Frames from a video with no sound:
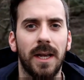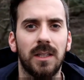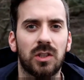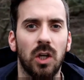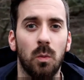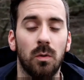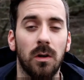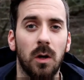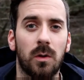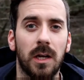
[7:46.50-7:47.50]
Okay, so
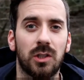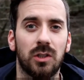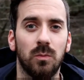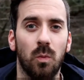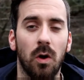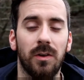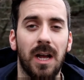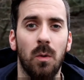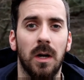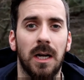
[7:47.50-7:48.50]
we're at location one
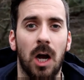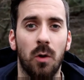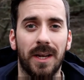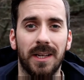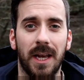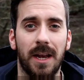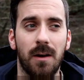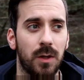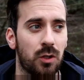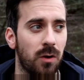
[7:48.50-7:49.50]
now. Hope you can
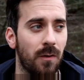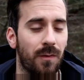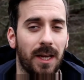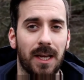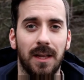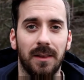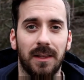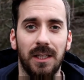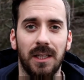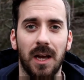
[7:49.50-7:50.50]
hear over the traffic and
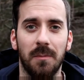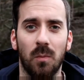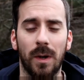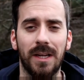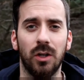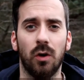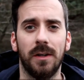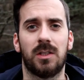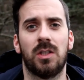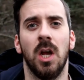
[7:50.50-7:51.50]
the um, wind
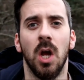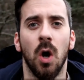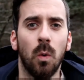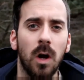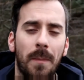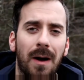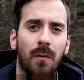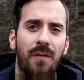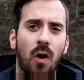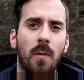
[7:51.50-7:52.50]
noise. We're
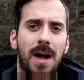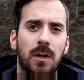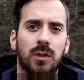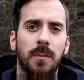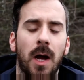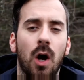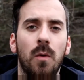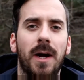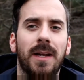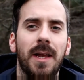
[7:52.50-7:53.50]
about four miles from
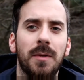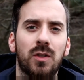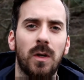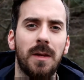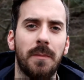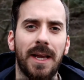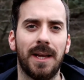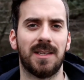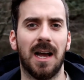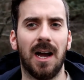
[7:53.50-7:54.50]
home, and in between me
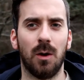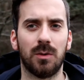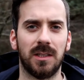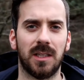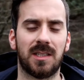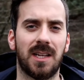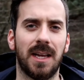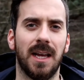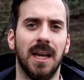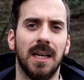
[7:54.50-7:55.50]
is a housing
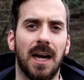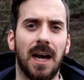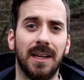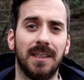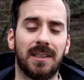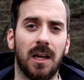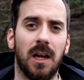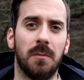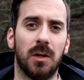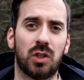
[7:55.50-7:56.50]
estate and
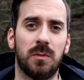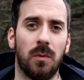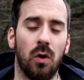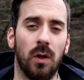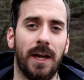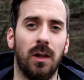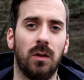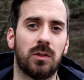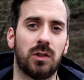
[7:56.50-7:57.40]
um, a small hill.